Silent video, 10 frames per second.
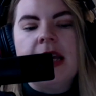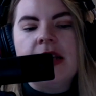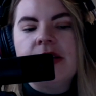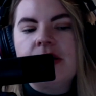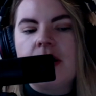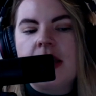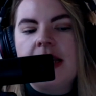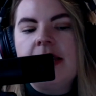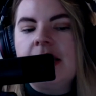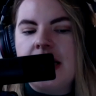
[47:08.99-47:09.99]
in Salt
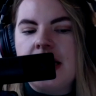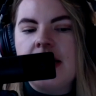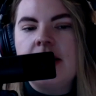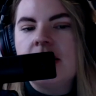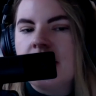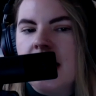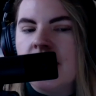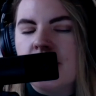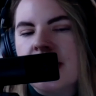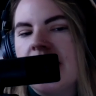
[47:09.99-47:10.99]
Lake City
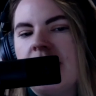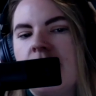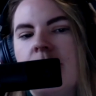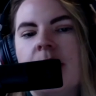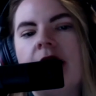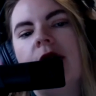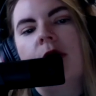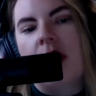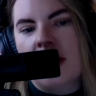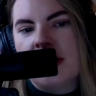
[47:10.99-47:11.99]
and receiving my
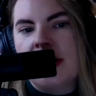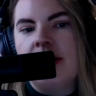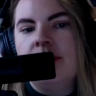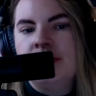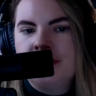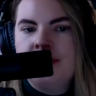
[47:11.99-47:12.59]
Gohonzon,